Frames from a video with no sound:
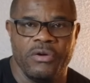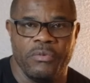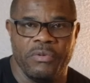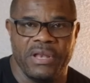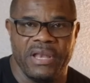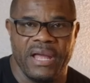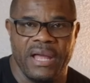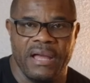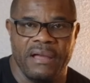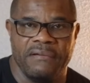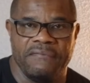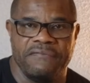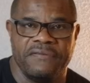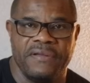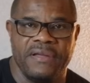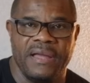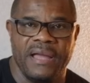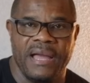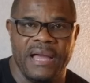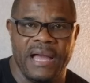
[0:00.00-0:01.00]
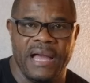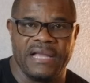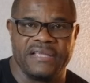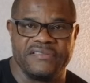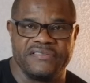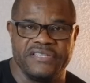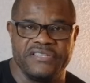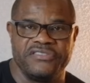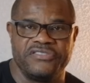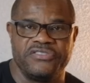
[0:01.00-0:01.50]
will have
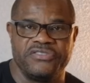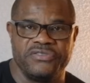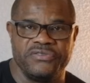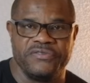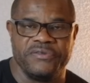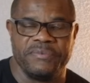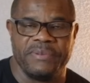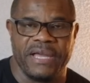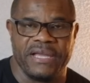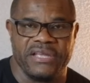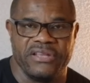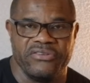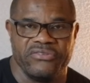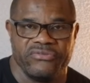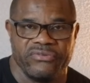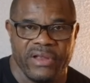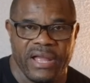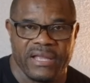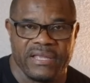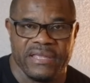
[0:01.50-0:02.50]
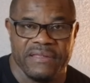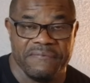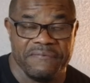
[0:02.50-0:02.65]
access to the backing track.